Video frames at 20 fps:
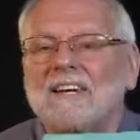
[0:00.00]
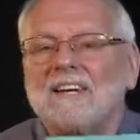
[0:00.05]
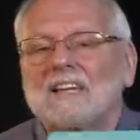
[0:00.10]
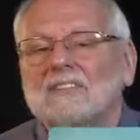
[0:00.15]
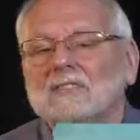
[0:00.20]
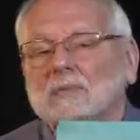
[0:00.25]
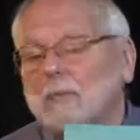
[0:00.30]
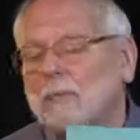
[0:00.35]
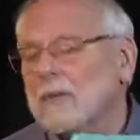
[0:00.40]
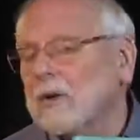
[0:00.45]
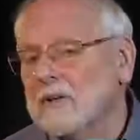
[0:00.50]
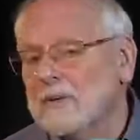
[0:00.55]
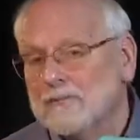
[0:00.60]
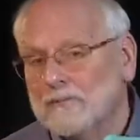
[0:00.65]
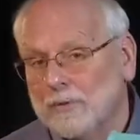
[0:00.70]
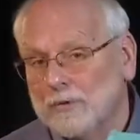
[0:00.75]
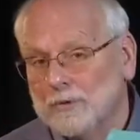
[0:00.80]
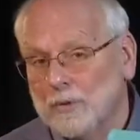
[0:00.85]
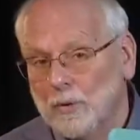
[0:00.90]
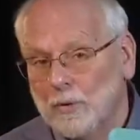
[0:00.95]
That's a
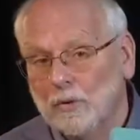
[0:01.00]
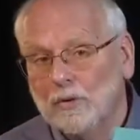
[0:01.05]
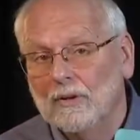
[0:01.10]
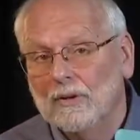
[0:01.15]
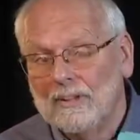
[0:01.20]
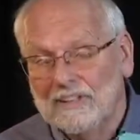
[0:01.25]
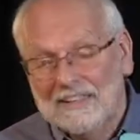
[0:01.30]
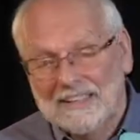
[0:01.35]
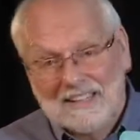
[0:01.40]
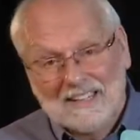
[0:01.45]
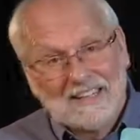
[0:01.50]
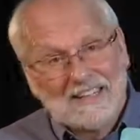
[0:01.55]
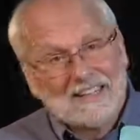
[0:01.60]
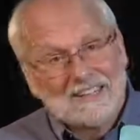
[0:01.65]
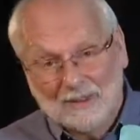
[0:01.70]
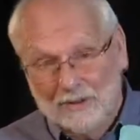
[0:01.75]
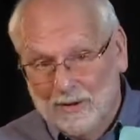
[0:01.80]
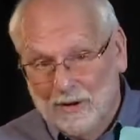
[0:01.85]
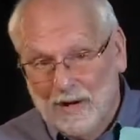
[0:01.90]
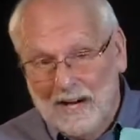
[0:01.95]
wonderful tool.
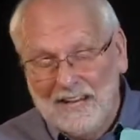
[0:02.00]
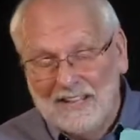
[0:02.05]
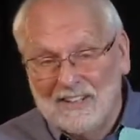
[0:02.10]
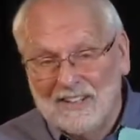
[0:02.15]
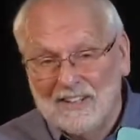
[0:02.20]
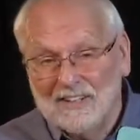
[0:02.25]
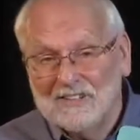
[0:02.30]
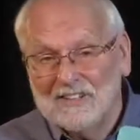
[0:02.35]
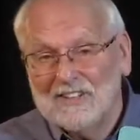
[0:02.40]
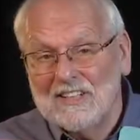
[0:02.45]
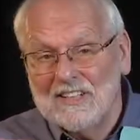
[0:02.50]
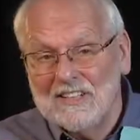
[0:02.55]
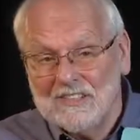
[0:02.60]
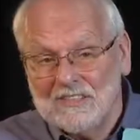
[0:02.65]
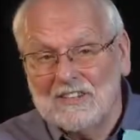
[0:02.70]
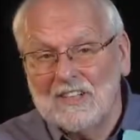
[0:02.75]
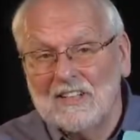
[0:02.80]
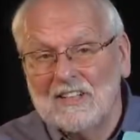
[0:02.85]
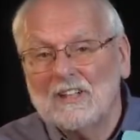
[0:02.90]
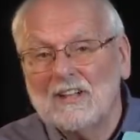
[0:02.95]
The grandkids see us
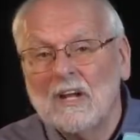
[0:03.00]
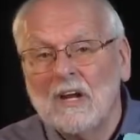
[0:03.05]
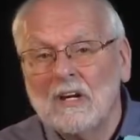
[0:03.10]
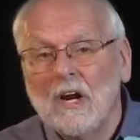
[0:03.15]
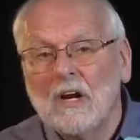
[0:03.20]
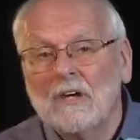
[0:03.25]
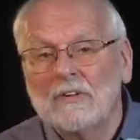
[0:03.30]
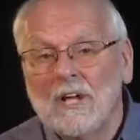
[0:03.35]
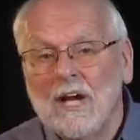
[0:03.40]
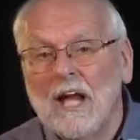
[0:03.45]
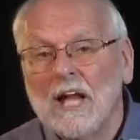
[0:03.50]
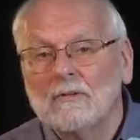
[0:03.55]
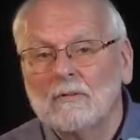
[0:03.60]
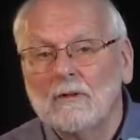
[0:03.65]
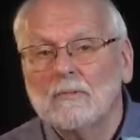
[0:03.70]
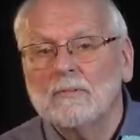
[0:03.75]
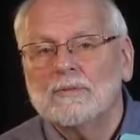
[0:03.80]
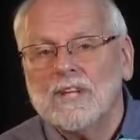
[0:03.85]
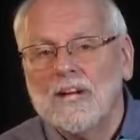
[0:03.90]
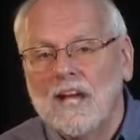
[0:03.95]
sitting on our dining
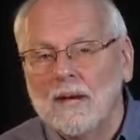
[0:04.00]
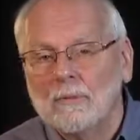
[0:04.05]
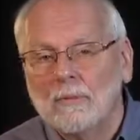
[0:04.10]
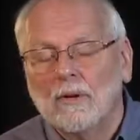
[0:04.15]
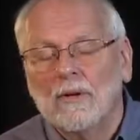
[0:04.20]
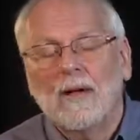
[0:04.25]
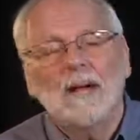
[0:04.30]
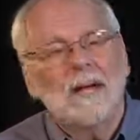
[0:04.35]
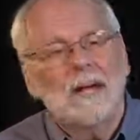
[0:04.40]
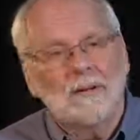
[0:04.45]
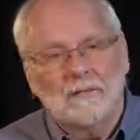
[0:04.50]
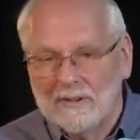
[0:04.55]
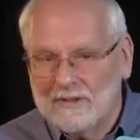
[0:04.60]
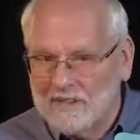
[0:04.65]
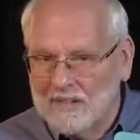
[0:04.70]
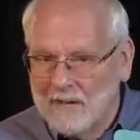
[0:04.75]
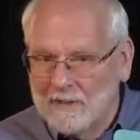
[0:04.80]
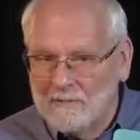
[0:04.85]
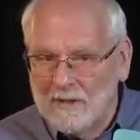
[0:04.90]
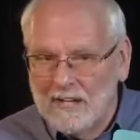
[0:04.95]
room table every
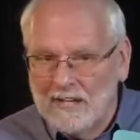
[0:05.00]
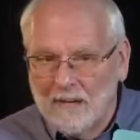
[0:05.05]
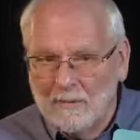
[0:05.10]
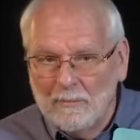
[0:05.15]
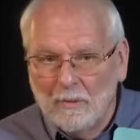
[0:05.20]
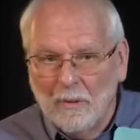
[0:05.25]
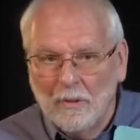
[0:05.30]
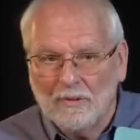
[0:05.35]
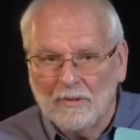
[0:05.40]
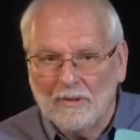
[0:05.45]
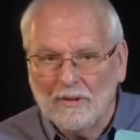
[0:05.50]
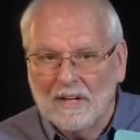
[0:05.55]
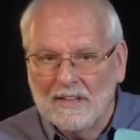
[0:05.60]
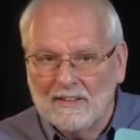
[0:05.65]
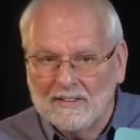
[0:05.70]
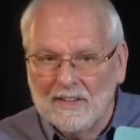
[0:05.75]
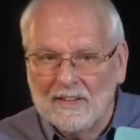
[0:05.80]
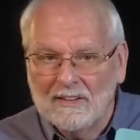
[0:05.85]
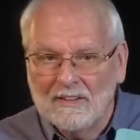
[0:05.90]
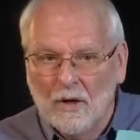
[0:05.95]
time they come over,
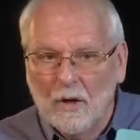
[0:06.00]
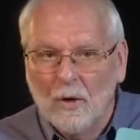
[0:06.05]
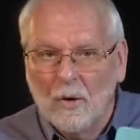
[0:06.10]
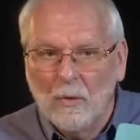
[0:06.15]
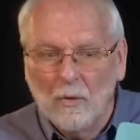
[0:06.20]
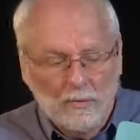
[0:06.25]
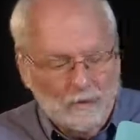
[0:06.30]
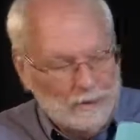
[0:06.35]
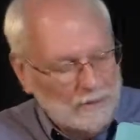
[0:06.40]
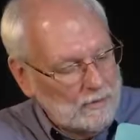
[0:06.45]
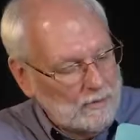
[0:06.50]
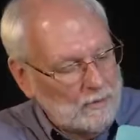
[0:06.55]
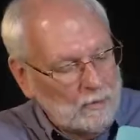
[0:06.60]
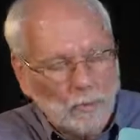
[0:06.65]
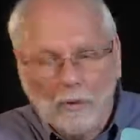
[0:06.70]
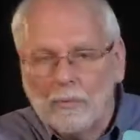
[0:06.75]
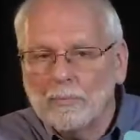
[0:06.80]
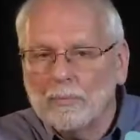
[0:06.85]
and they know that we're